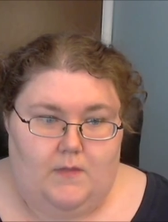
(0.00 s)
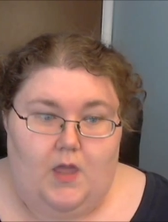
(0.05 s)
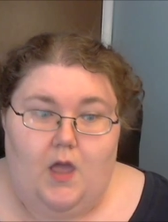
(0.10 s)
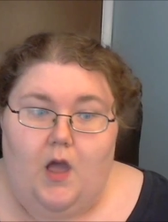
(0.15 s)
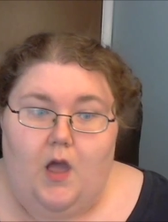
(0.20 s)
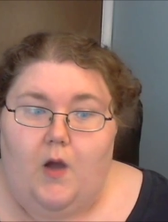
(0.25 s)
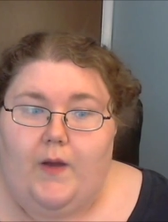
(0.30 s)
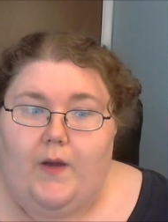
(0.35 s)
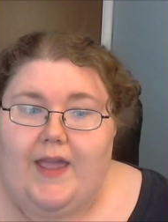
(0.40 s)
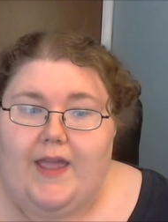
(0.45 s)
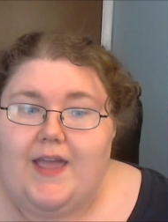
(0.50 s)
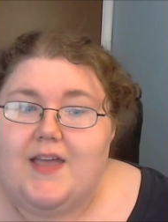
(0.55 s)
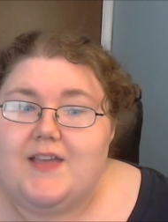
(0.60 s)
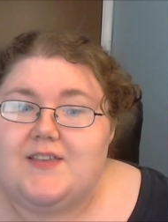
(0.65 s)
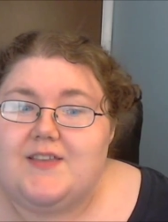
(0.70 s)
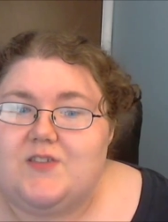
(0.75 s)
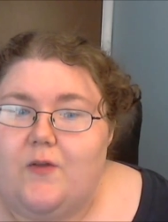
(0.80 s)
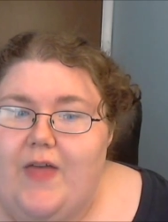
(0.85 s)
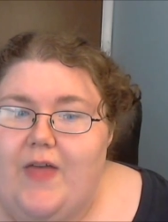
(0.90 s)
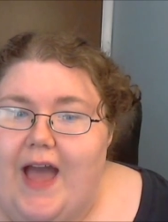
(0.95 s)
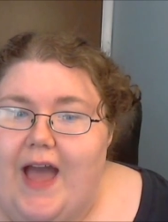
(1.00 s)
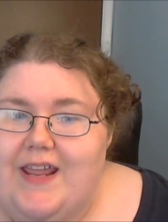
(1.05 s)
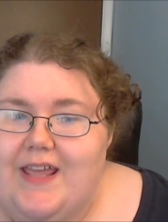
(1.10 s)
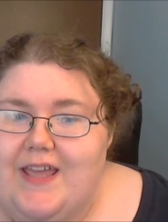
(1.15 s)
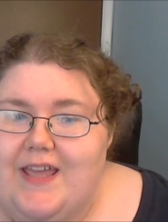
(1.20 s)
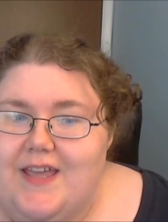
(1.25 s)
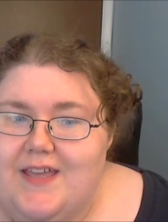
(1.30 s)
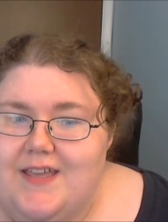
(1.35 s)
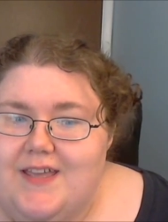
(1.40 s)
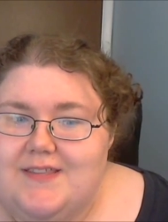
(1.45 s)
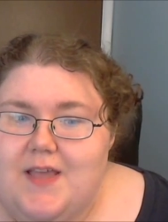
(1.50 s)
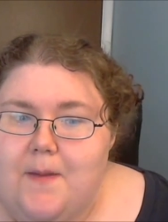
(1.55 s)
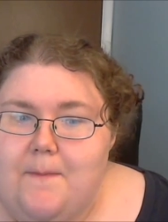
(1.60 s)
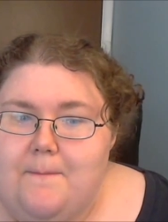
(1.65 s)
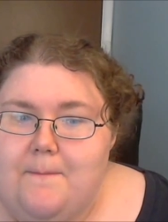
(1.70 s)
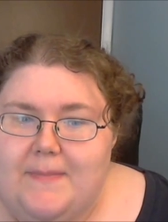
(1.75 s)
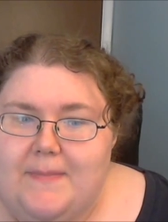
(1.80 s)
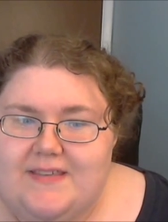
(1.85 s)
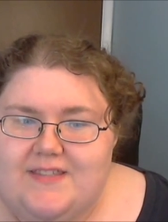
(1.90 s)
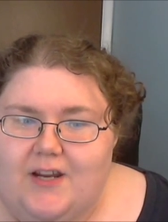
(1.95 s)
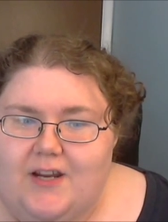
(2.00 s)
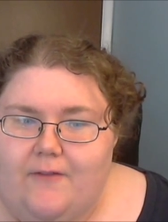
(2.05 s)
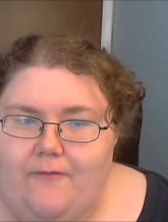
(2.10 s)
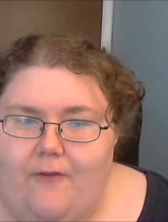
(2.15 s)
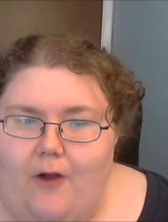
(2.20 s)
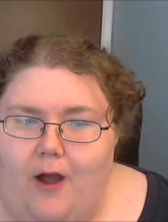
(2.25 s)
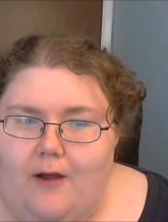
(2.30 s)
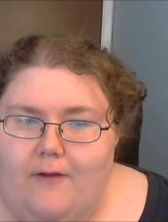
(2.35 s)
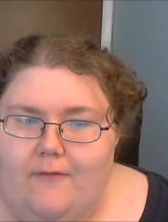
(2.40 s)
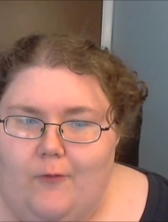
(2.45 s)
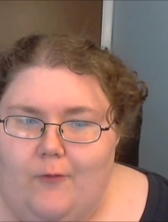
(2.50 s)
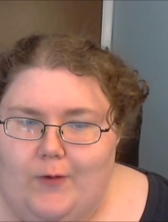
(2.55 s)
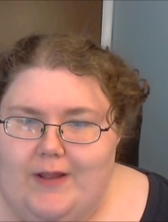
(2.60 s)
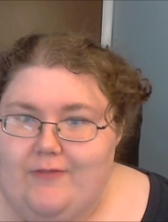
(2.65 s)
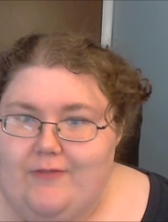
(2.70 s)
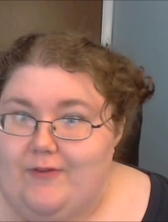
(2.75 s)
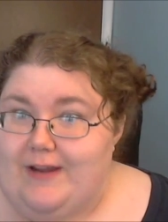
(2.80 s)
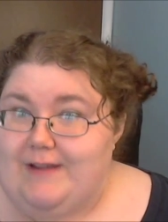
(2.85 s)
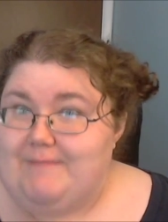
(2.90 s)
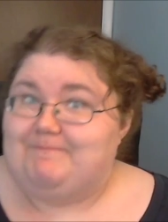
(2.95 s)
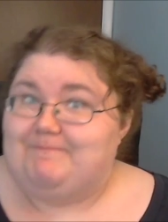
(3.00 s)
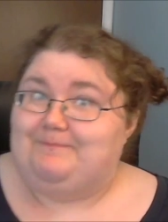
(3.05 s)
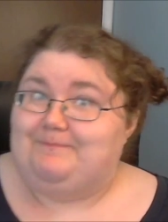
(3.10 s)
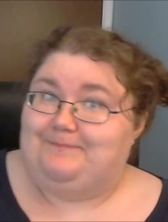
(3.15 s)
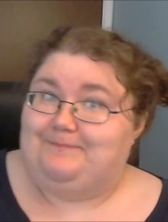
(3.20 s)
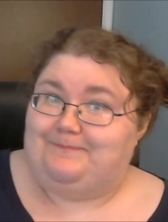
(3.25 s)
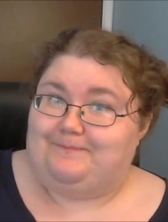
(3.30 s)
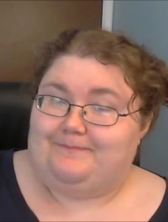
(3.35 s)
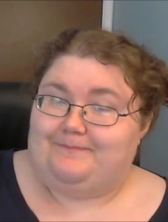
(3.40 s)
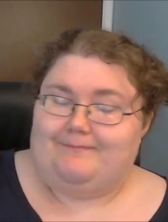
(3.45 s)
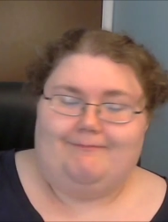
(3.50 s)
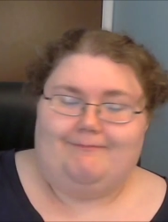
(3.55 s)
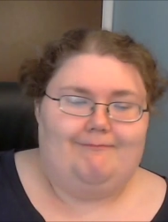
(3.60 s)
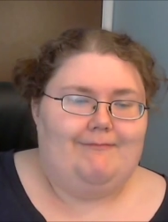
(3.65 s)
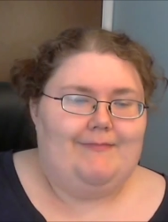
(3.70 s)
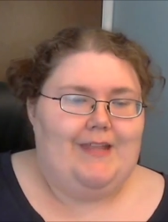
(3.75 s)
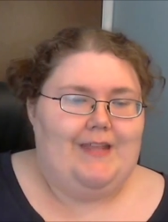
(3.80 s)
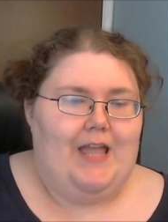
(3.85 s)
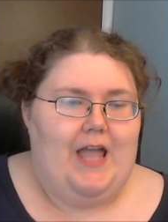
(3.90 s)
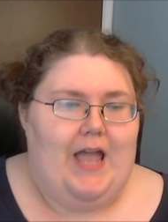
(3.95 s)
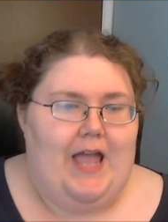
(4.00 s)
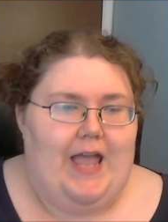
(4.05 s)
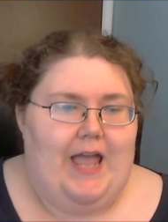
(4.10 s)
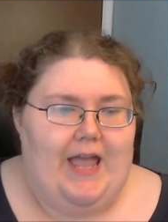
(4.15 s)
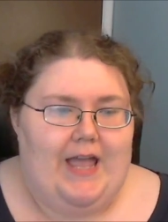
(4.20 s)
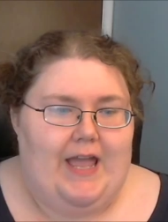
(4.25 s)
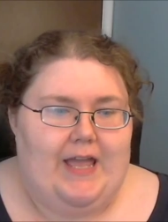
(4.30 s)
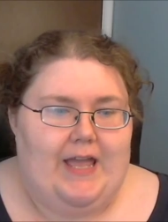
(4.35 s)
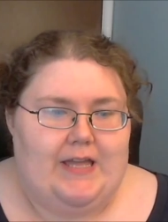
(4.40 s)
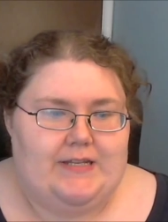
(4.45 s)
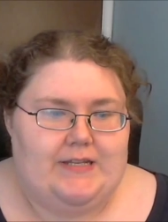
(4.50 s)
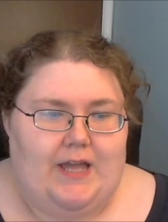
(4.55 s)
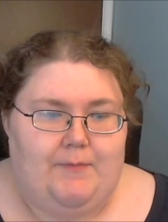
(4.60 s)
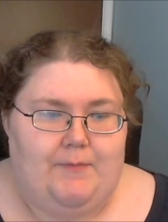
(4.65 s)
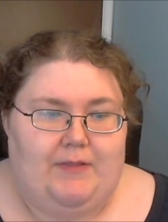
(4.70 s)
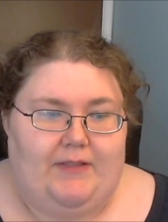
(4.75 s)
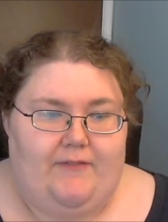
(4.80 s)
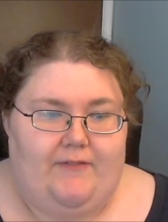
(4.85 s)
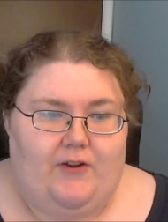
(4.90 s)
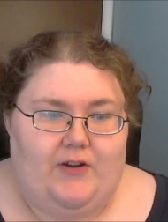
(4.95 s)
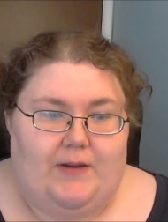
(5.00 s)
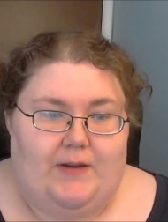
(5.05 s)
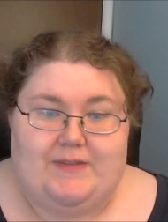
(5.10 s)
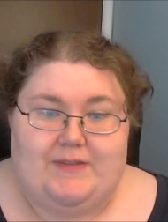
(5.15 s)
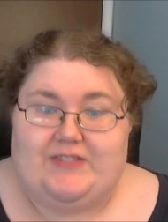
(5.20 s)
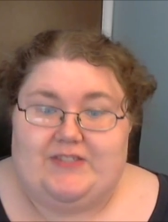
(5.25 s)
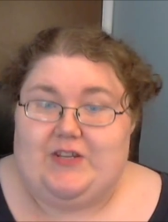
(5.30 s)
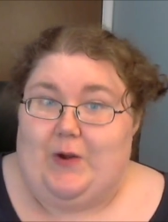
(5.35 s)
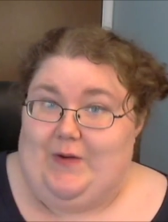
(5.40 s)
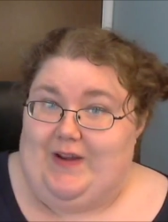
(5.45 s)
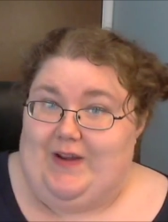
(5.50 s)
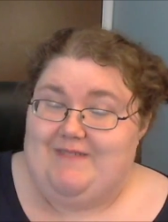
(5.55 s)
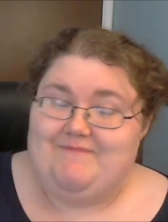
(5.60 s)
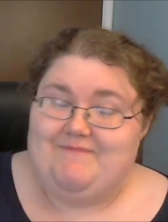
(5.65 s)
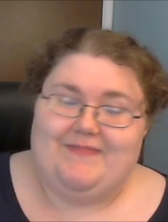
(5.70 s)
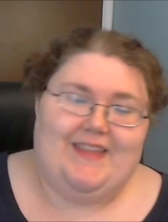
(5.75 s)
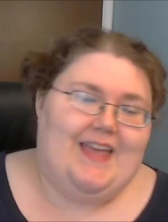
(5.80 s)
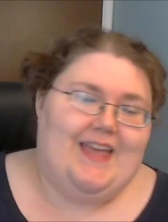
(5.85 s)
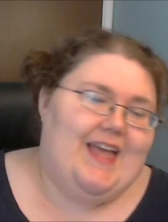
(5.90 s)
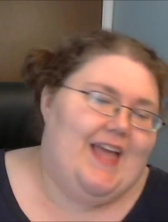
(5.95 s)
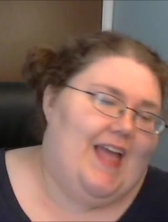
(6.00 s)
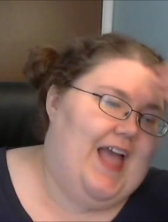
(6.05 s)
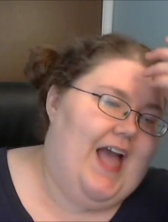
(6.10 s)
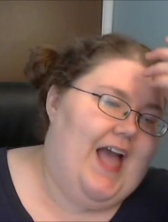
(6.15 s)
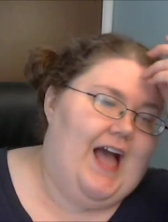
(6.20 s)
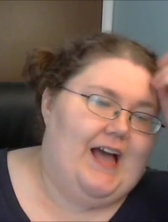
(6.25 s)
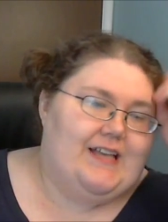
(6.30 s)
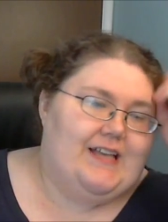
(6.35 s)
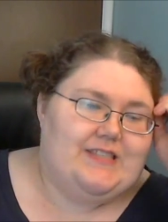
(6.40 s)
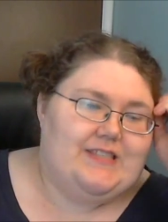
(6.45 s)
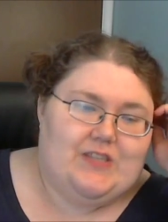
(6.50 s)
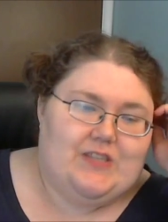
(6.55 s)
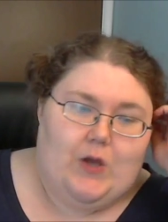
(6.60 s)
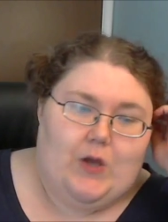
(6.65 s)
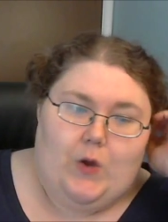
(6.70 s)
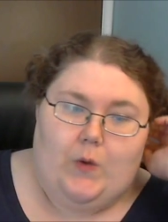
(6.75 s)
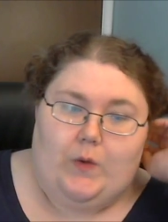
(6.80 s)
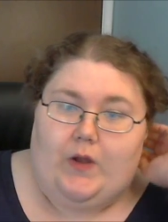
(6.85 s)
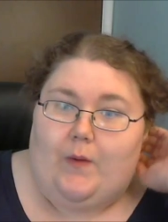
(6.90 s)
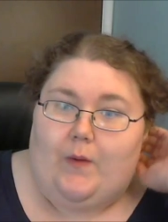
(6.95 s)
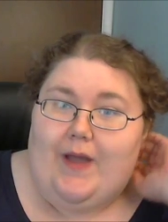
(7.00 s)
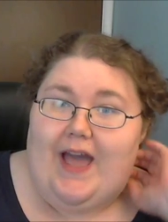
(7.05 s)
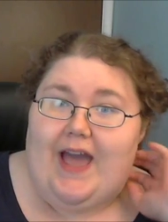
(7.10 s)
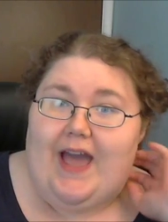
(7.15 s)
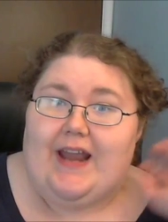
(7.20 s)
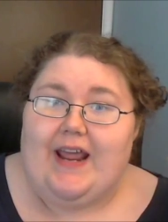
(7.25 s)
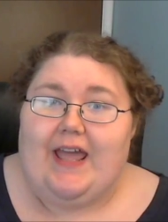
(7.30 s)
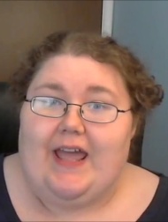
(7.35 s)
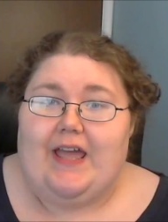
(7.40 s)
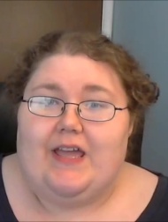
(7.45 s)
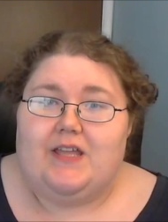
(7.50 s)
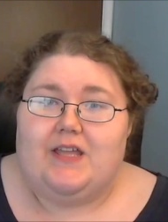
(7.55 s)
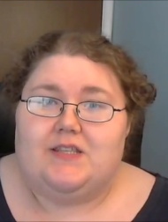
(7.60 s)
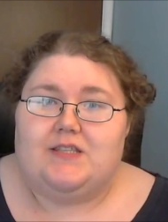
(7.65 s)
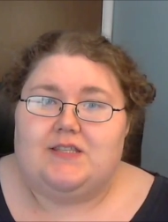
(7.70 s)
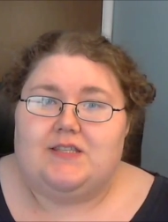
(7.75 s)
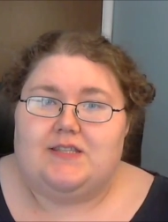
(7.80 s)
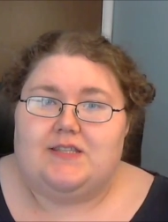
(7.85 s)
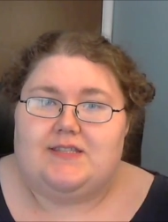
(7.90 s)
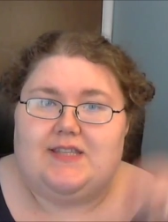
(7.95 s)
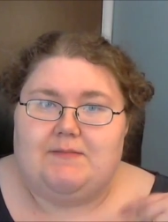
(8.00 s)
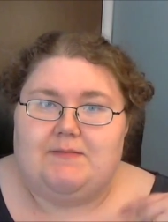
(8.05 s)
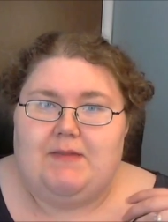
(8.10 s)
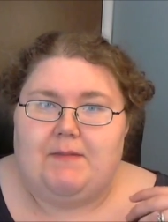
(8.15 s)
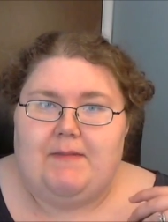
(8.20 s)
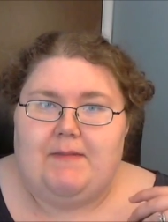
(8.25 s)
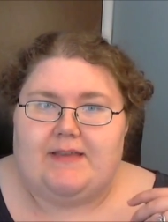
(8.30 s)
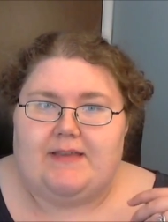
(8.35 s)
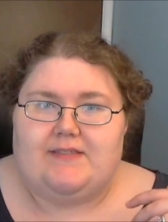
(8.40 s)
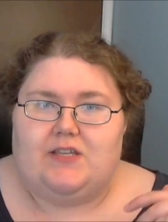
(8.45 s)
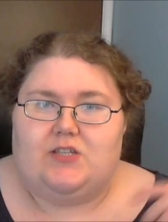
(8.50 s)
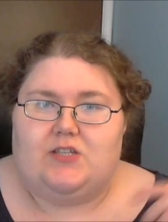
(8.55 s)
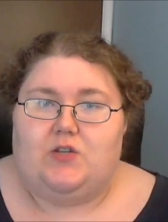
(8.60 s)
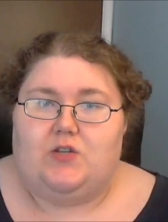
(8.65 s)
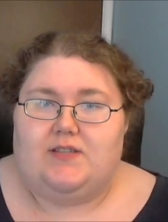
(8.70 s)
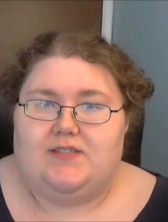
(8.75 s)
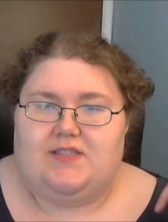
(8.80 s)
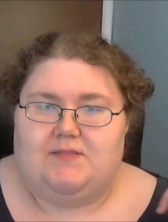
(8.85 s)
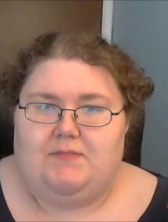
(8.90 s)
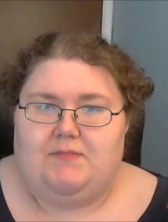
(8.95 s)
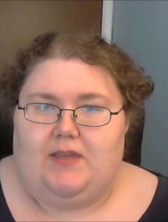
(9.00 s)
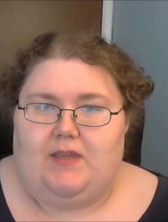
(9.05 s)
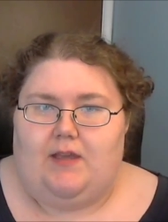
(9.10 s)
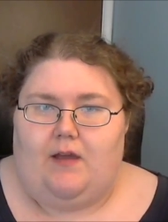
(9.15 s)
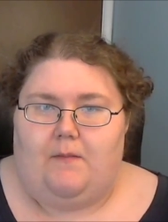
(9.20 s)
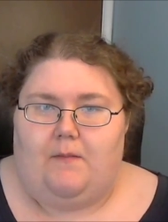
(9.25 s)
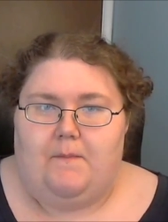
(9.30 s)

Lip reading: okay, so that is Mystic Frog 43, and I believe her name is Tony. So go ahead and send me a message. You can send me a